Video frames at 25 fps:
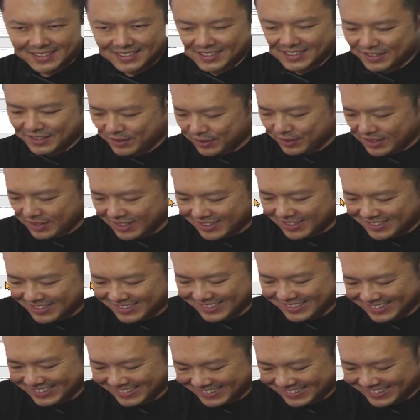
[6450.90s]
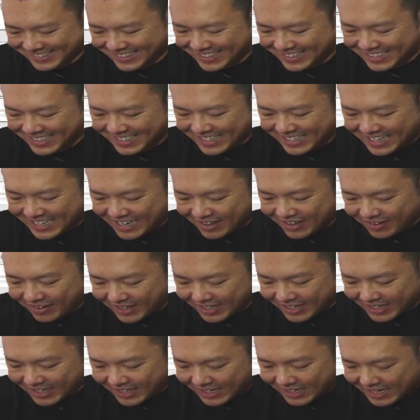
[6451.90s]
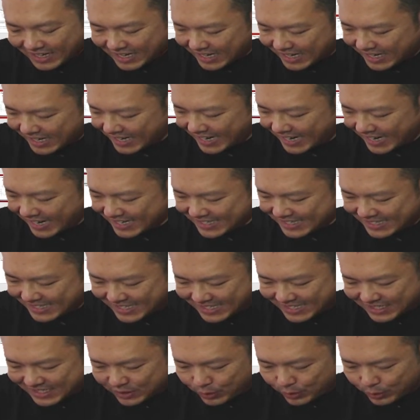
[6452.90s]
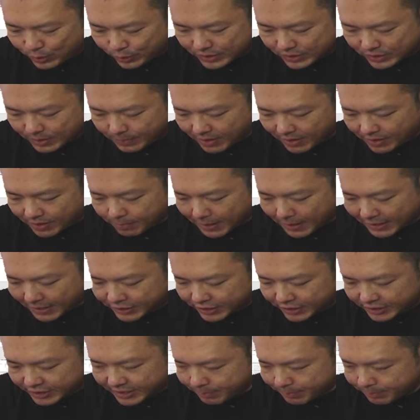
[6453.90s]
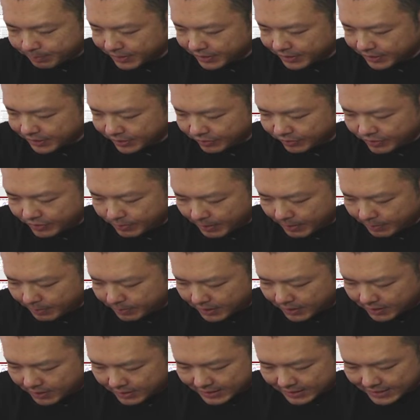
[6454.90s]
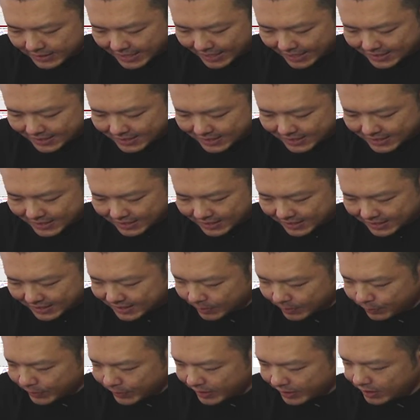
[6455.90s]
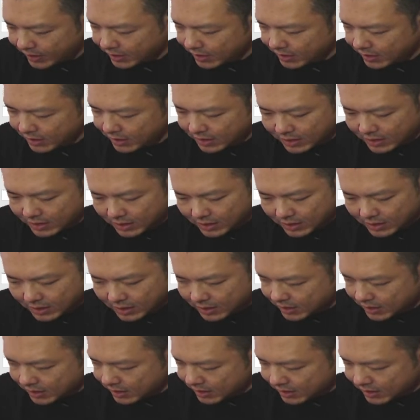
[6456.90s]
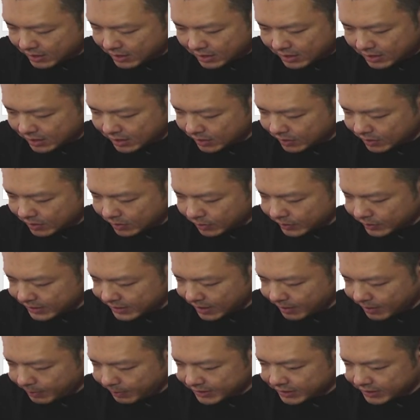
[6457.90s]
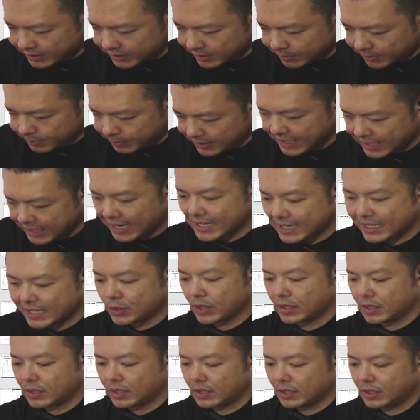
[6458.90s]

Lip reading: Okay, right. I had these notes about a bungee jumper. Do you remember seeing that somewhere? Was there a bungee jumper? Yeah, this one